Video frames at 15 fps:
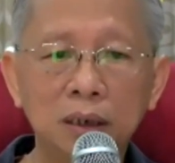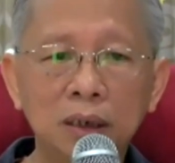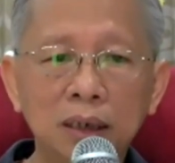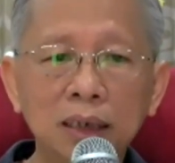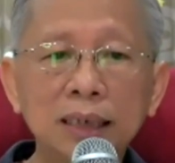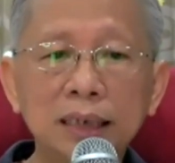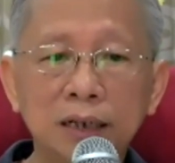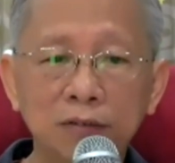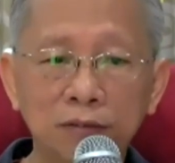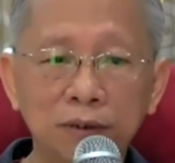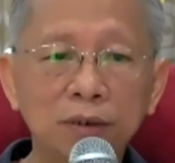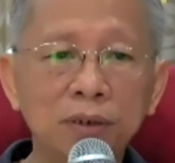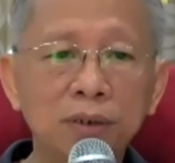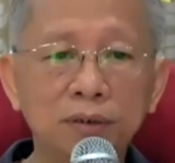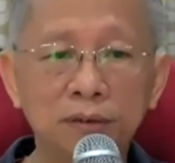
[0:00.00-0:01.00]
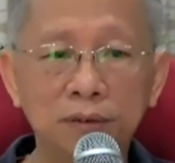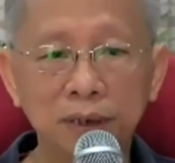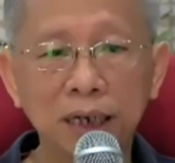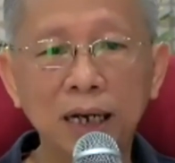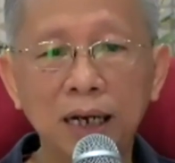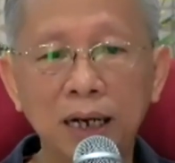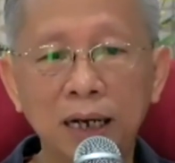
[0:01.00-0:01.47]
these are very
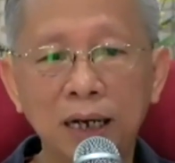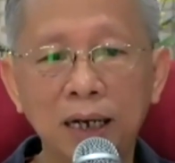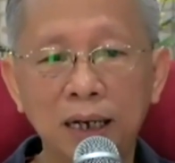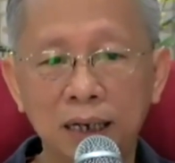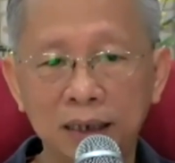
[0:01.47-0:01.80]
rare